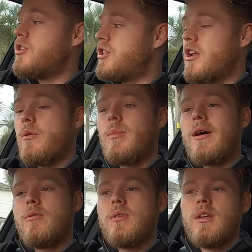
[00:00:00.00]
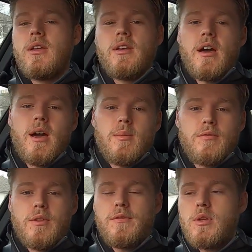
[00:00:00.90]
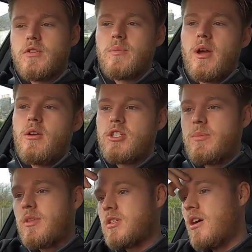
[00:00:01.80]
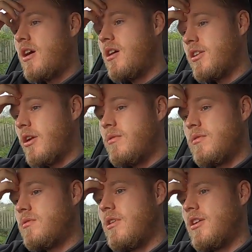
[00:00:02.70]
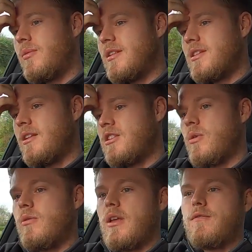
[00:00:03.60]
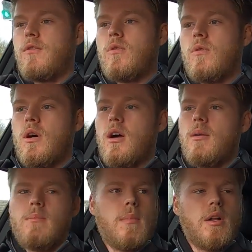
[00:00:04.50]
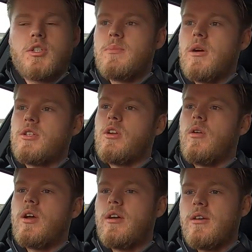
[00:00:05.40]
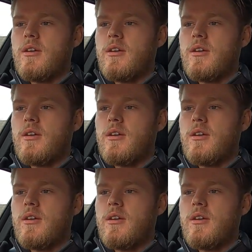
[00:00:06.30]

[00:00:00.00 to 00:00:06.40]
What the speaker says: should know about for the future of my ownership of this car. I don't intend to own it for much longer.